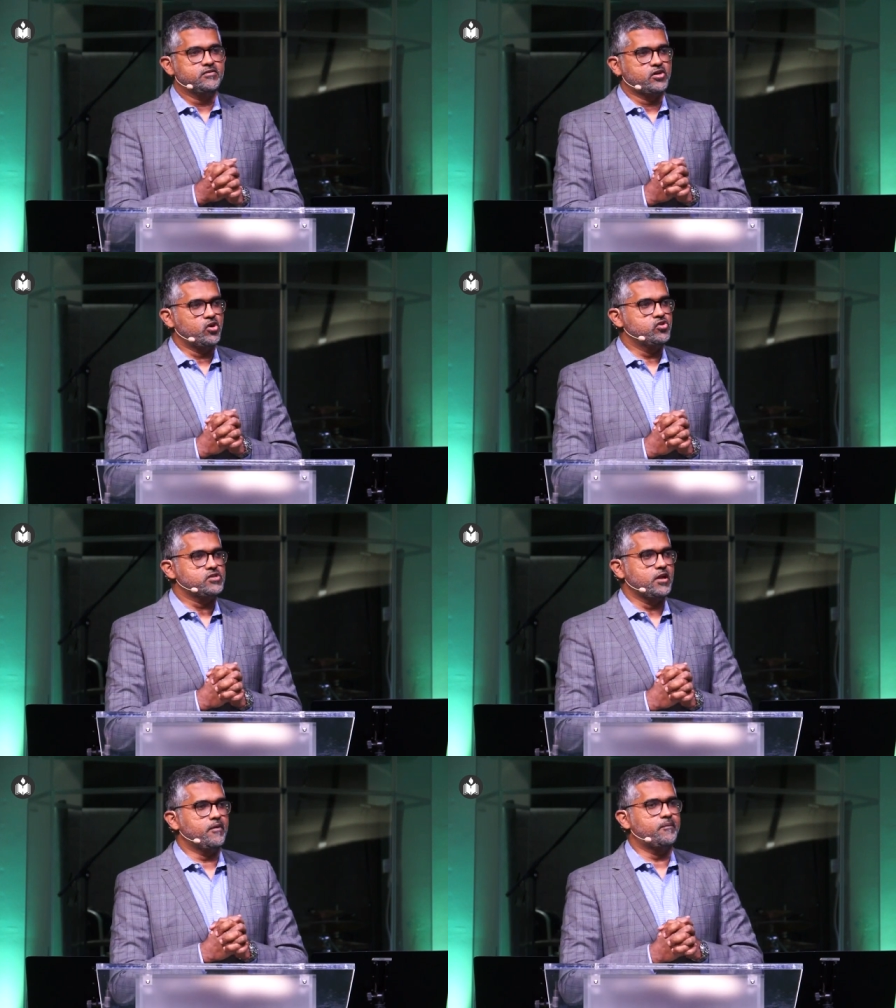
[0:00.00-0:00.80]

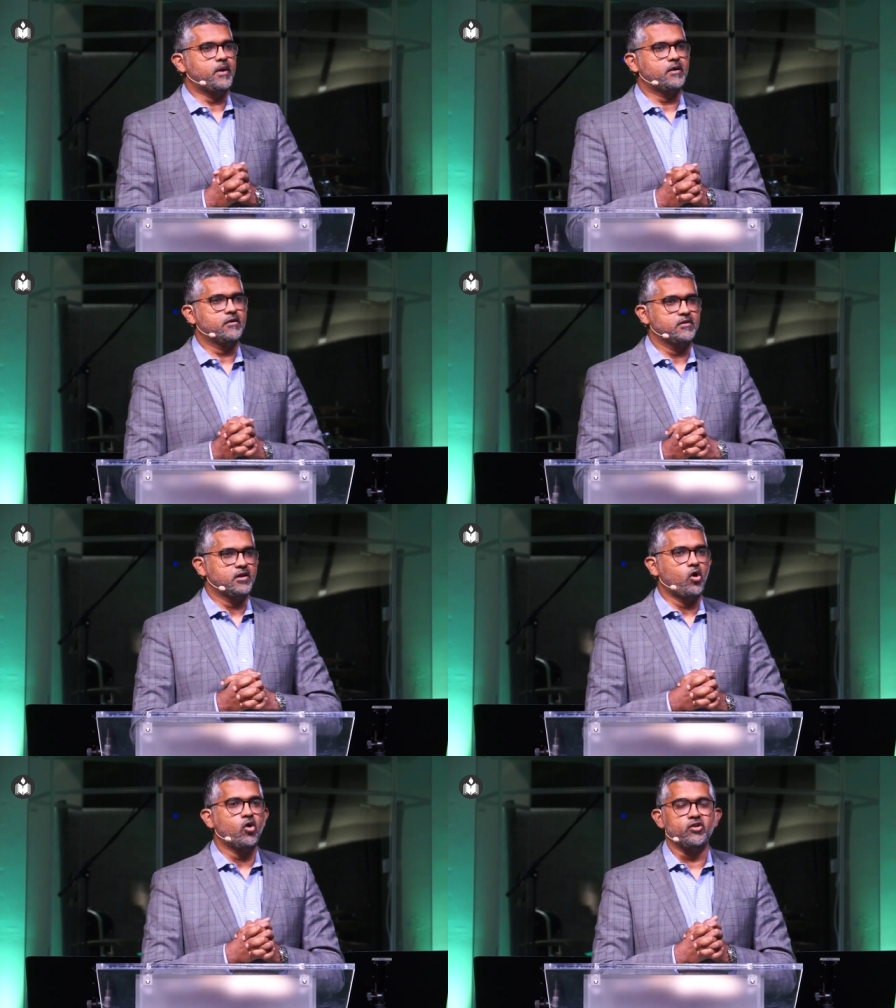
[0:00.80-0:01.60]
Jerusalem, but
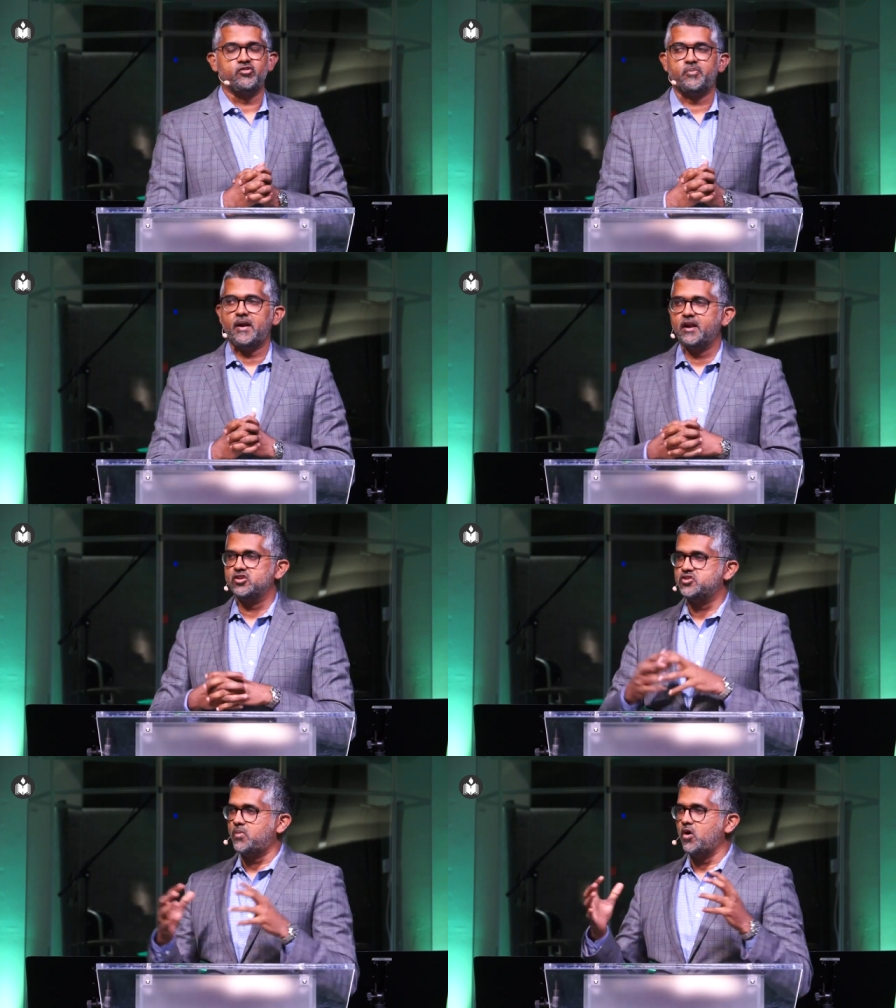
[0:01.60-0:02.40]
the Holy Spirit
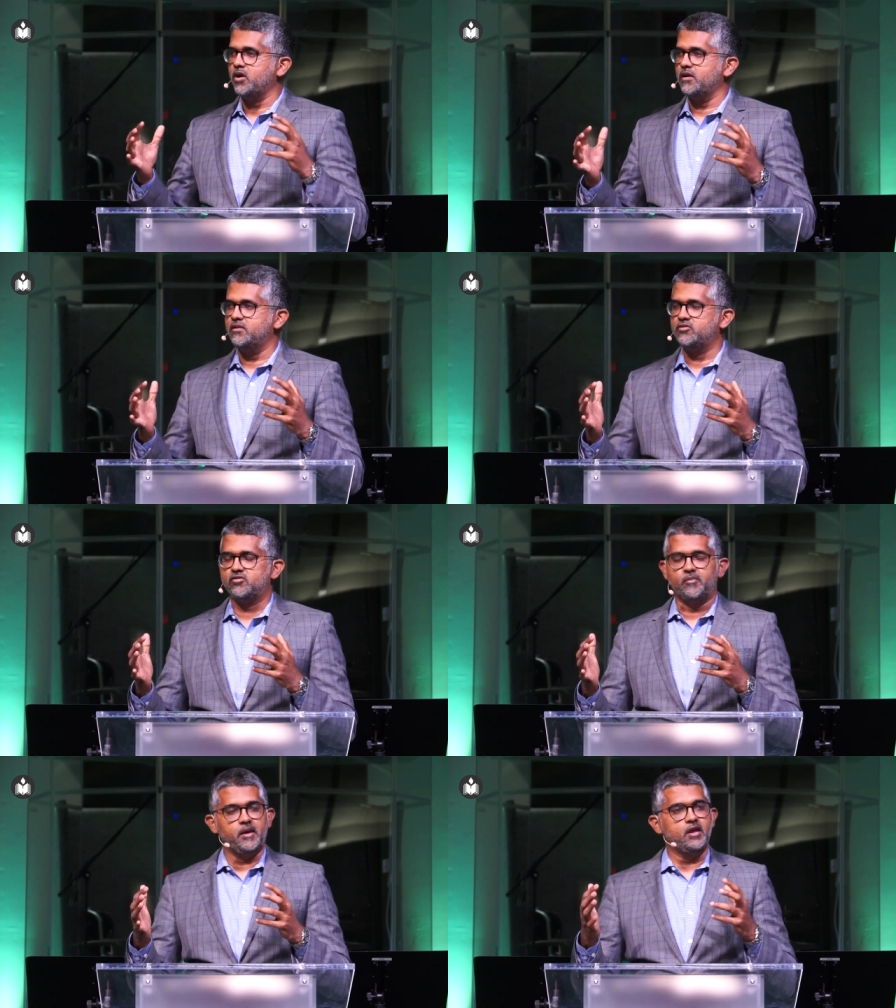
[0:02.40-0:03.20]
has spoken
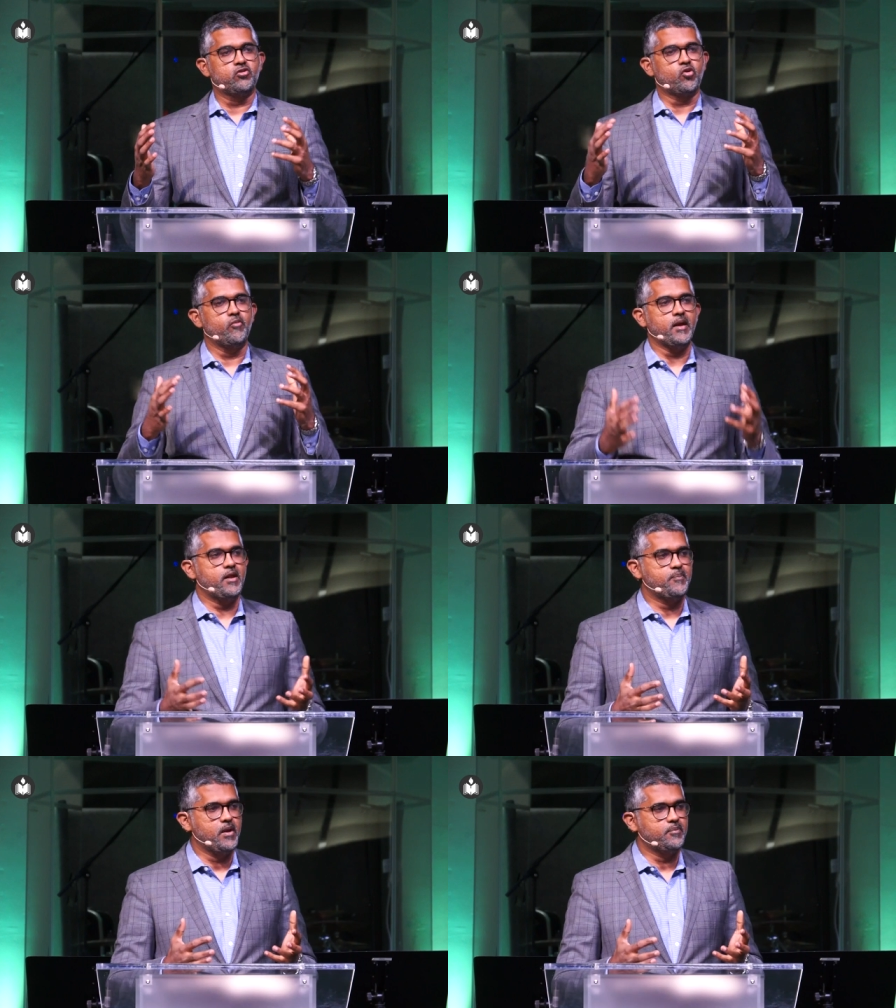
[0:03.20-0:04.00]
to me through
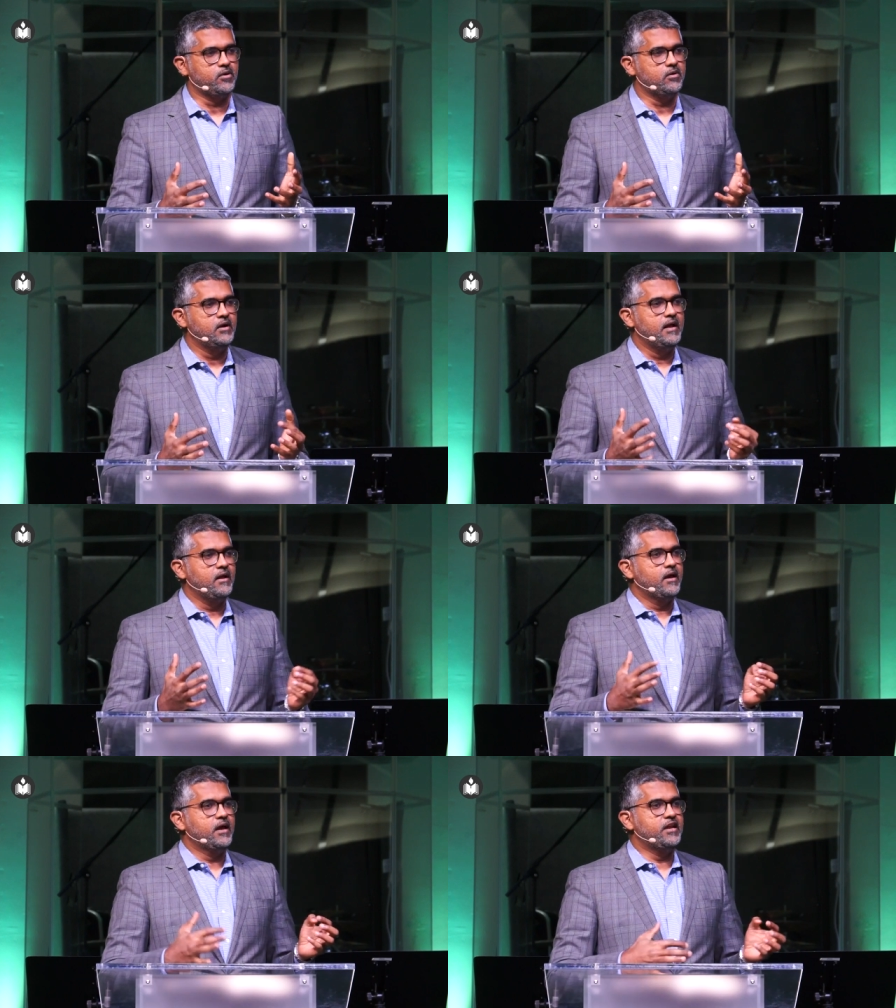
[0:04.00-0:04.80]
many people
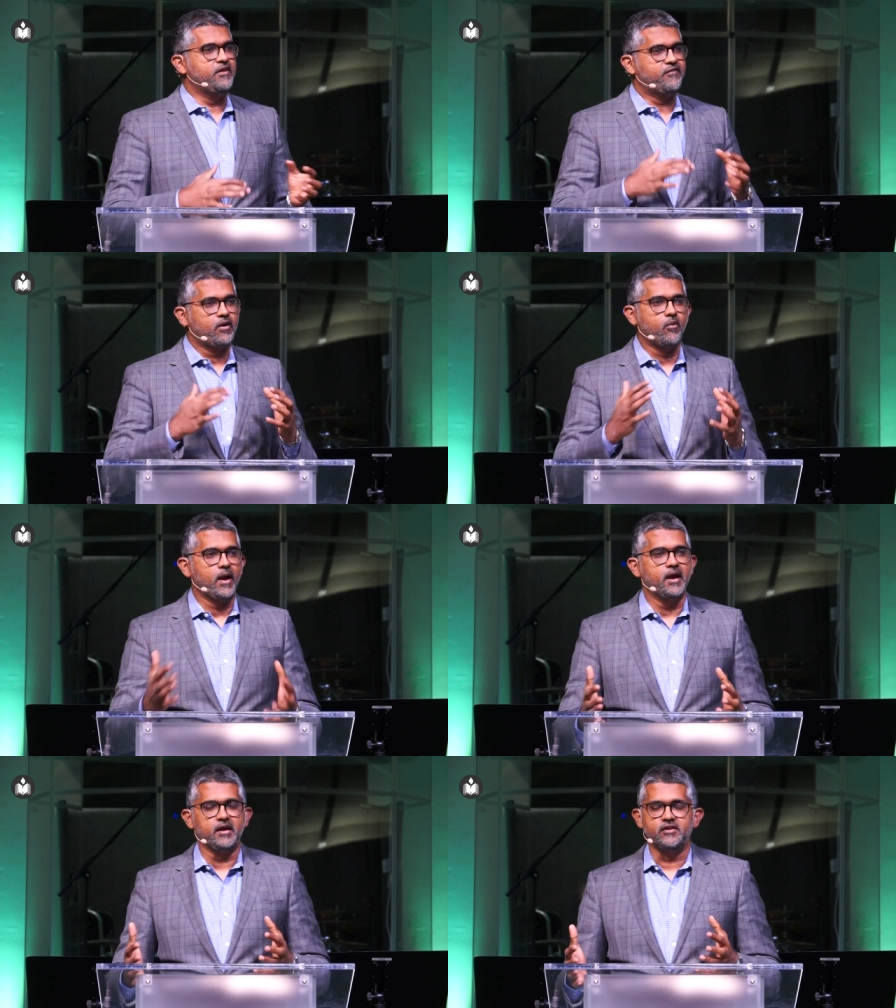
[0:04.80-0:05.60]
in different
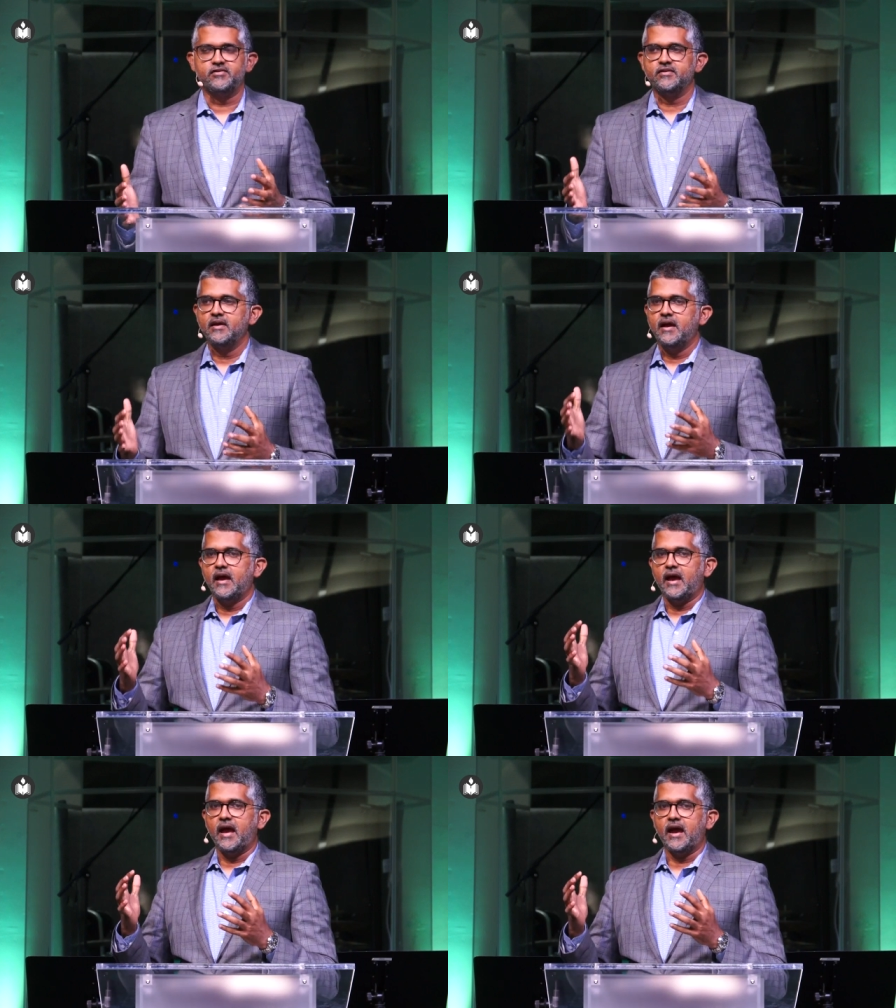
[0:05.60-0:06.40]
ways.
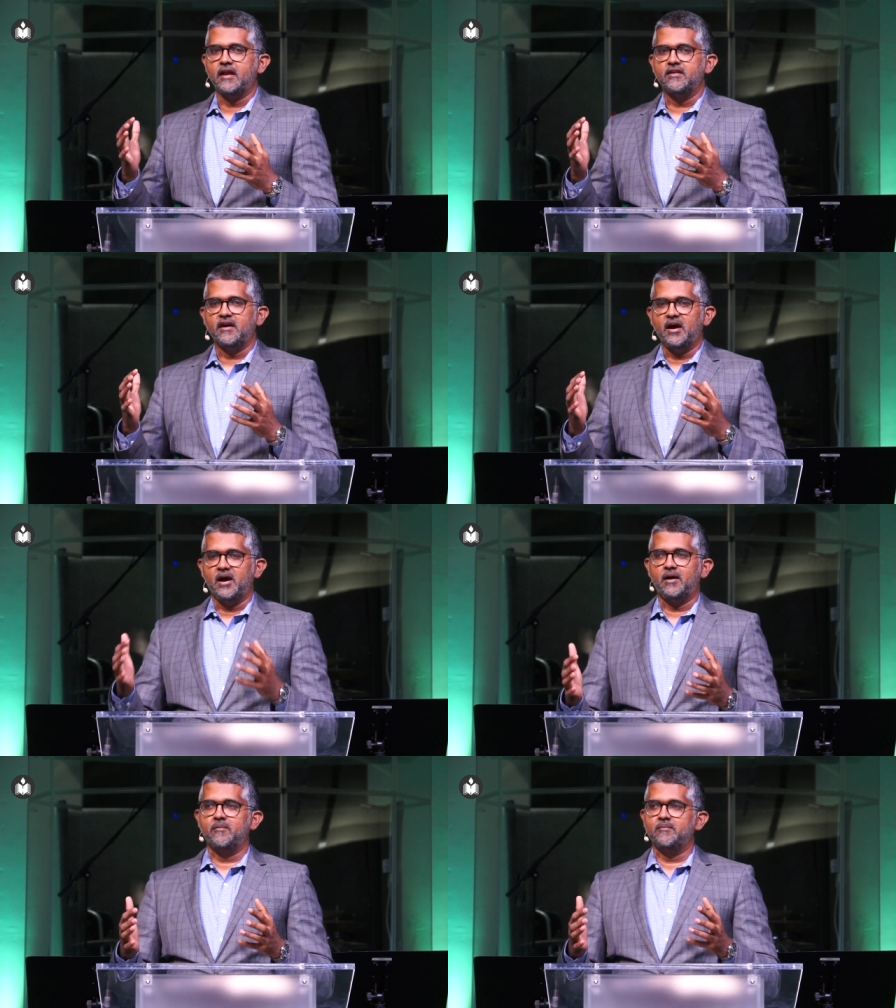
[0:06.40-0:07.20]
And
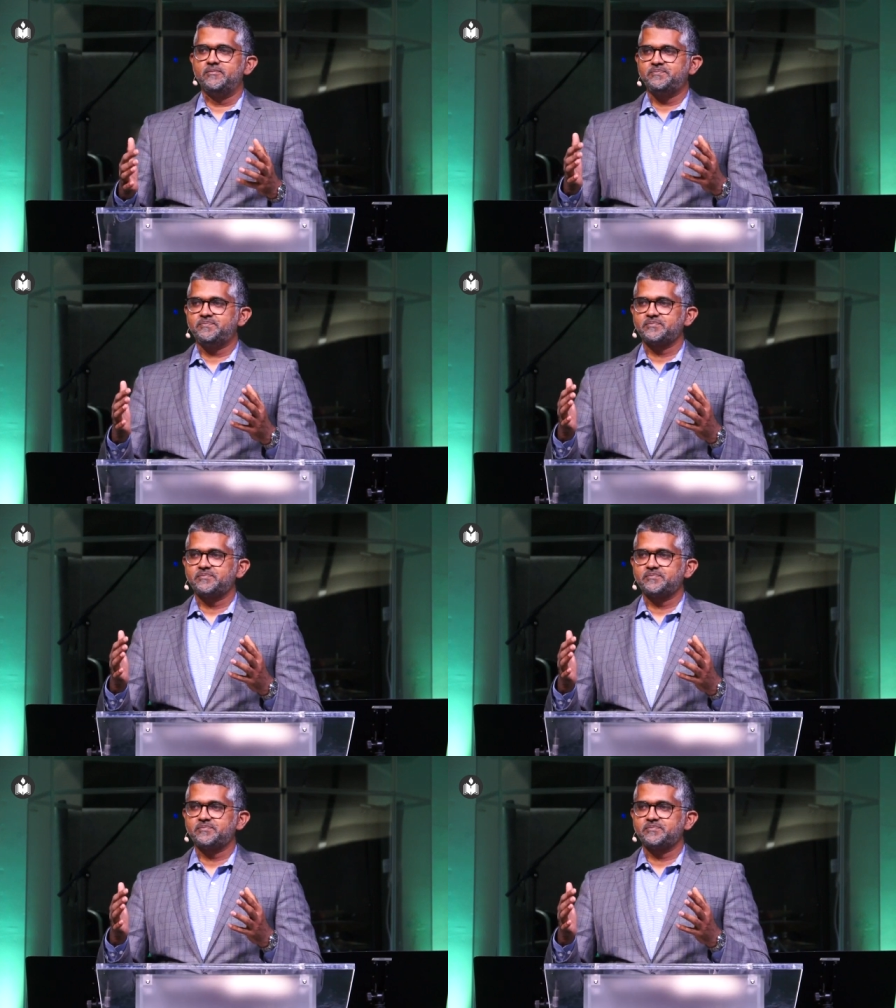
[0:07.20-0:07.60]
um,